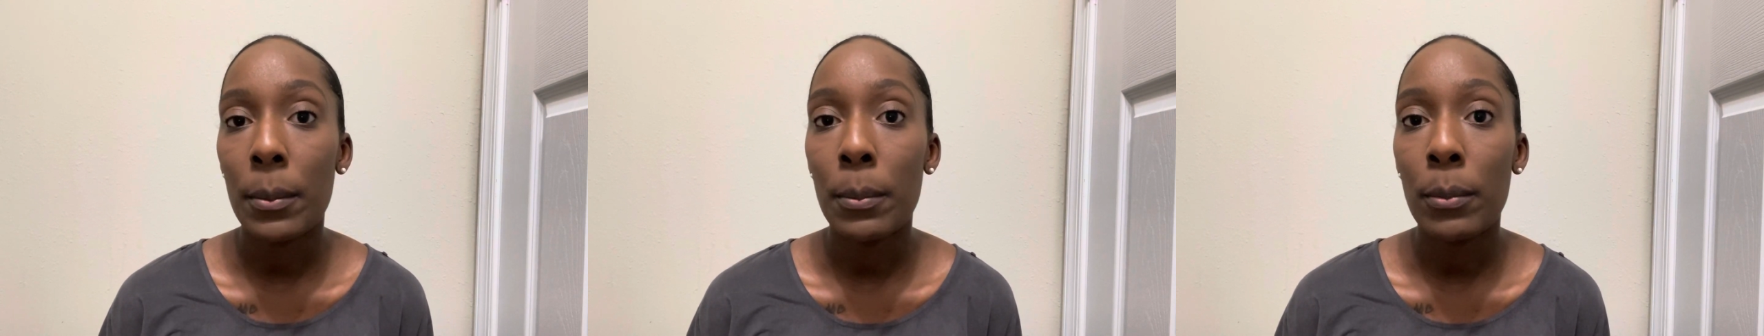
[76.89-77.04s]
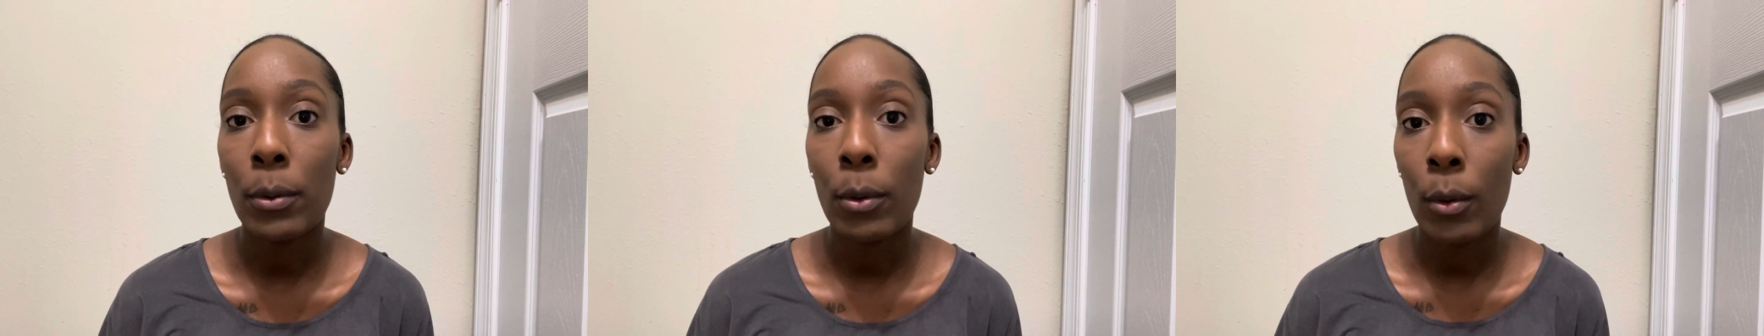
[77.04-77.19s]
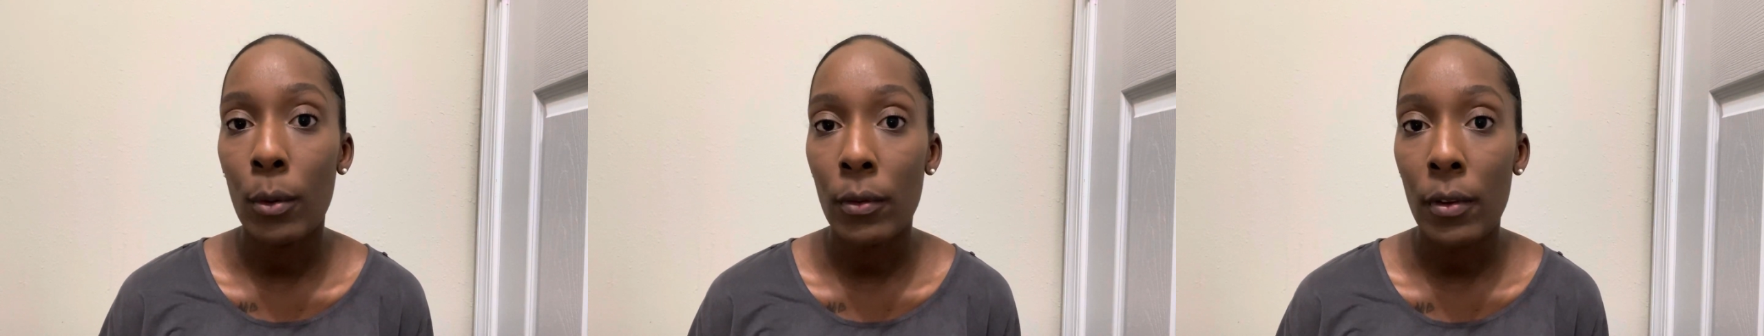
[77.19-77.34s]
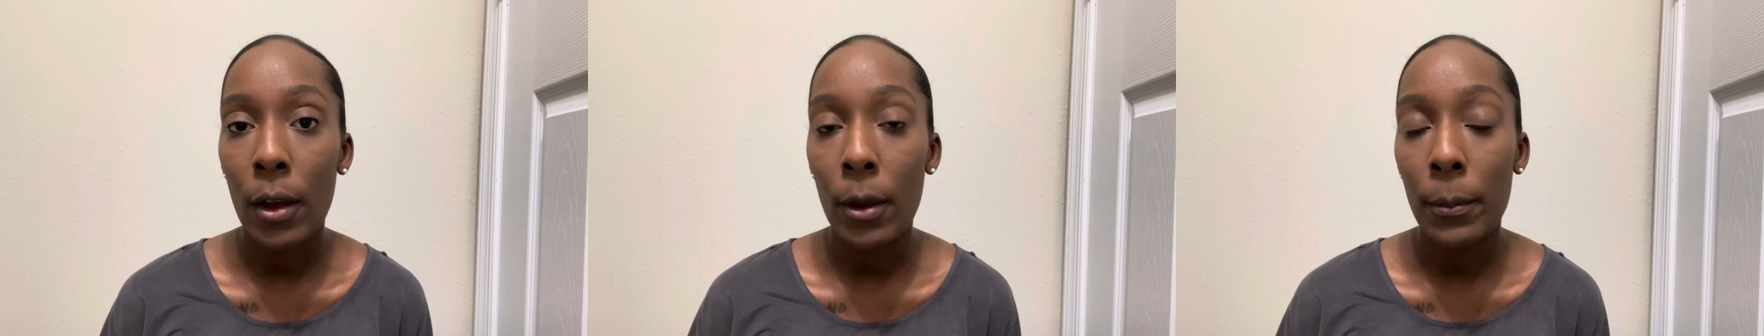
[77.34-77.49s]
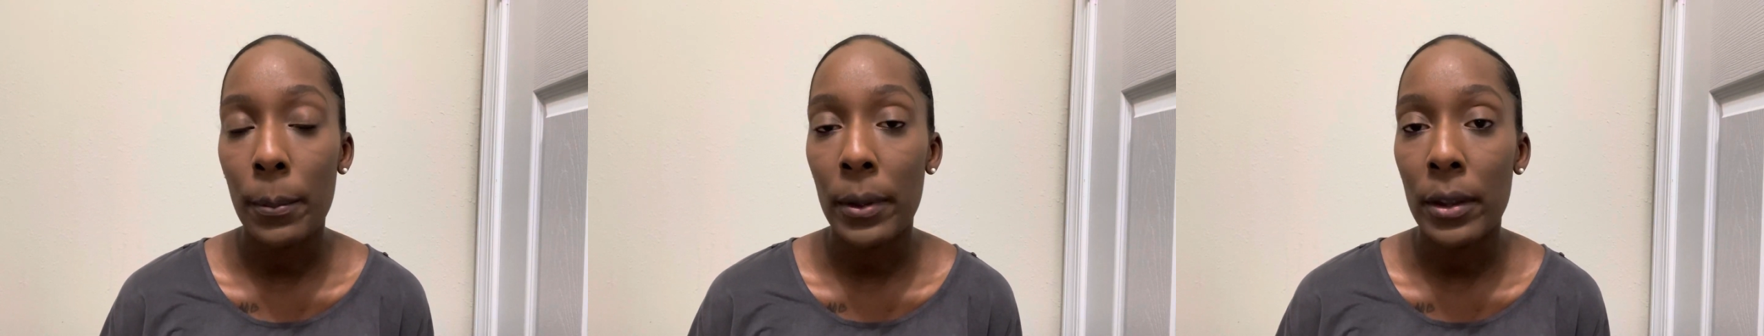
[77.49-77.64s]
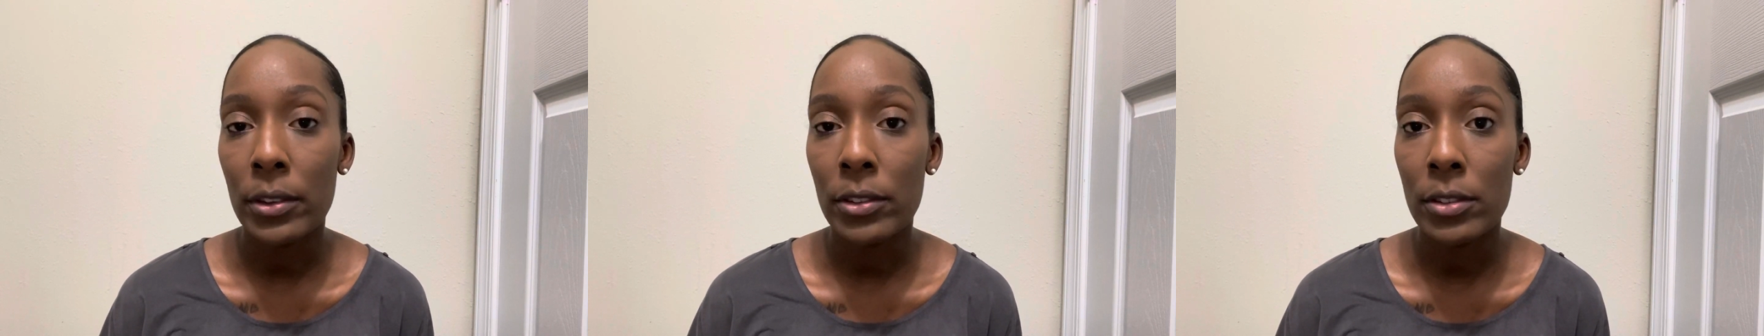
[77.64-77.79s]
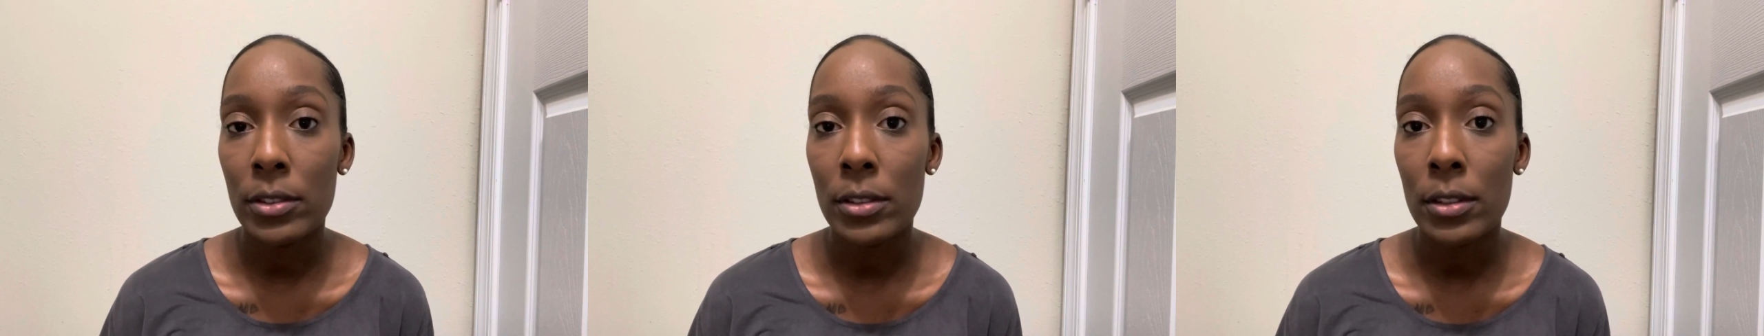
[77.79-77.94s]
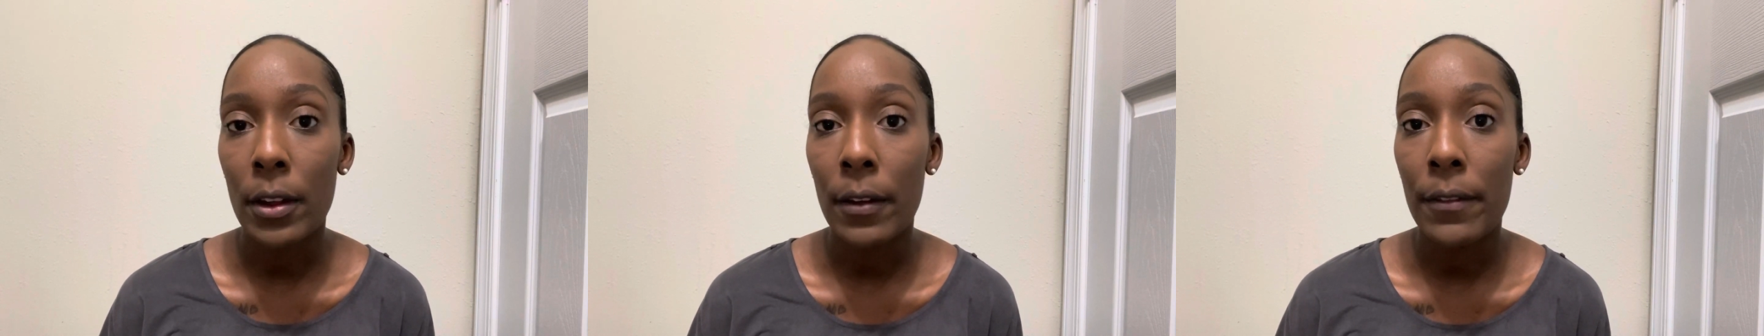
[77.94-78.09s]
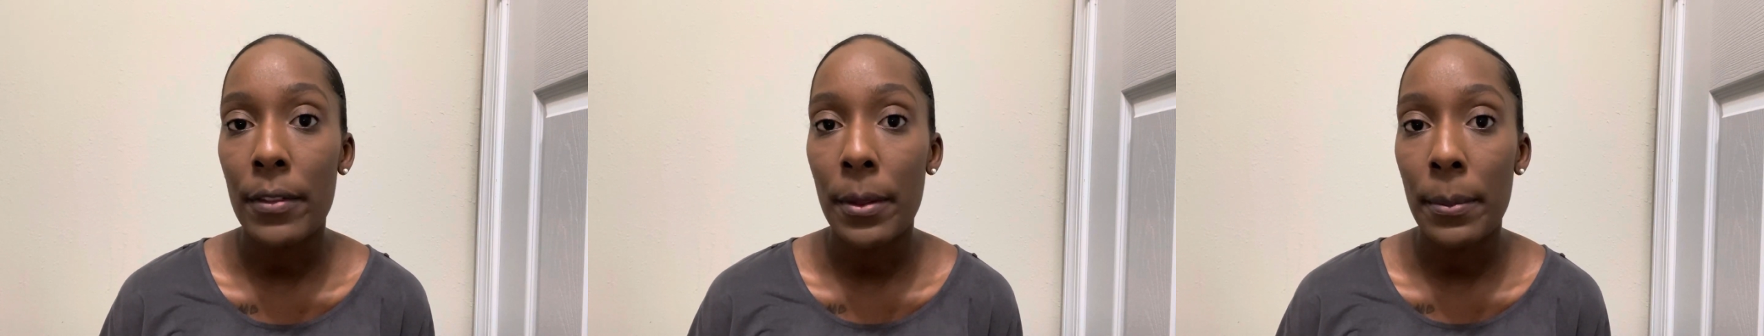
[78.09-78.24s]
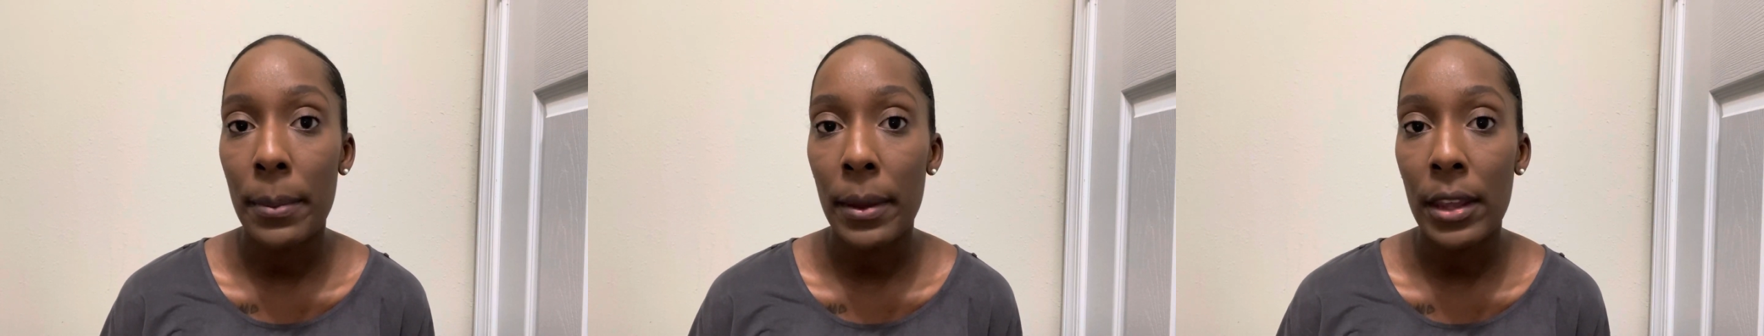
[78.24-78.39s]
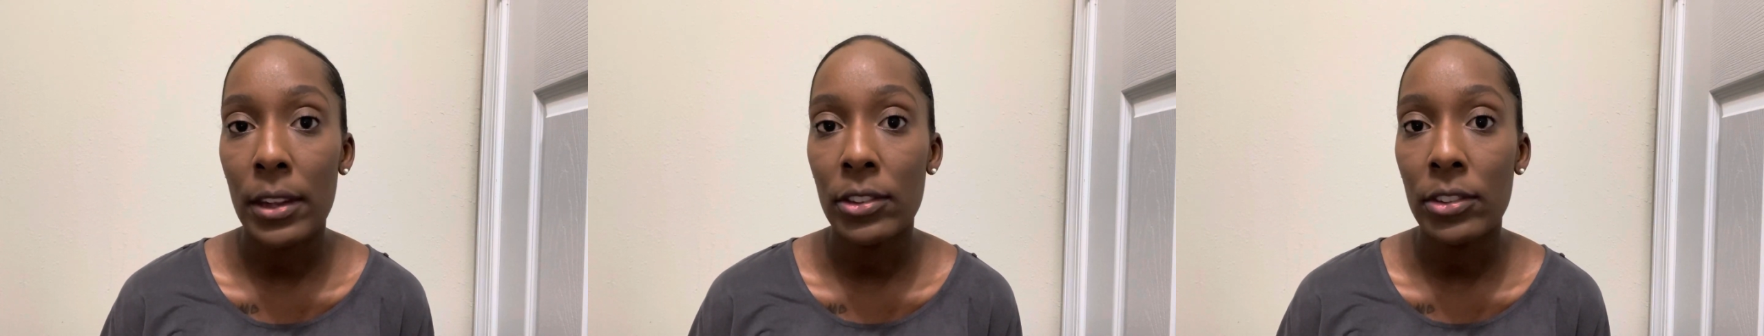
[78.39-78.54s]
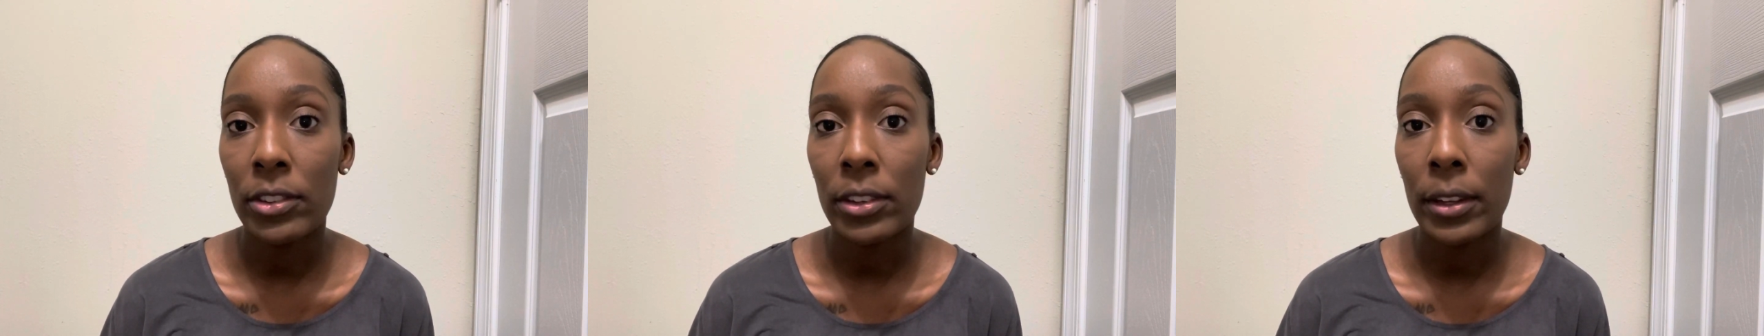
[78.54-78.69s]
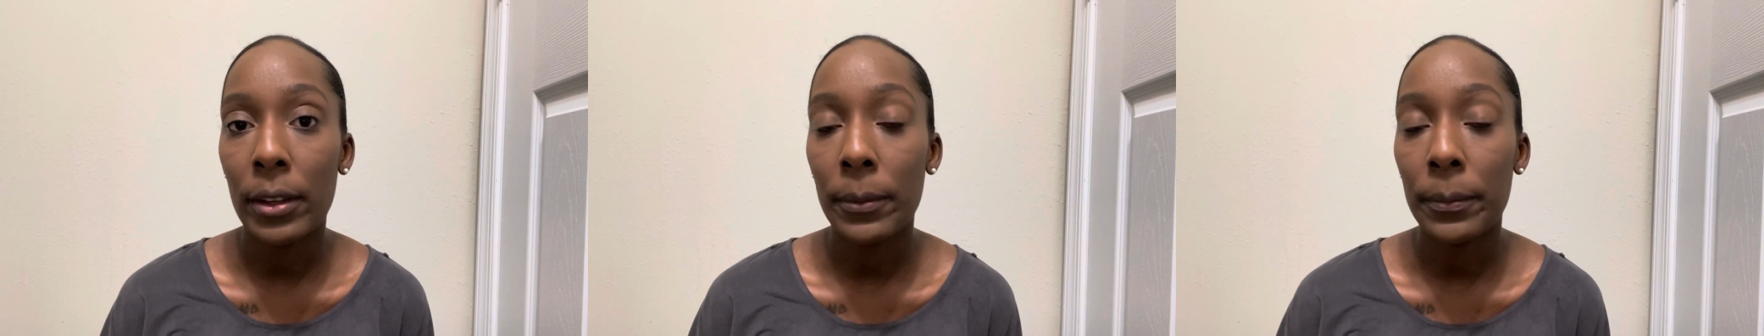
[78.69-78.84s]
profile pictures of the
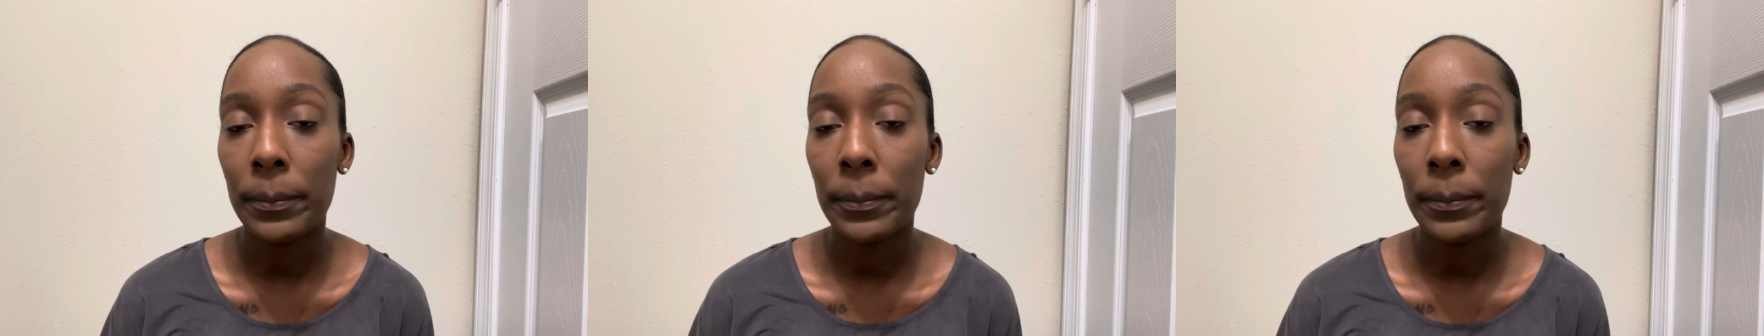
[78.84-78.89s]
patient.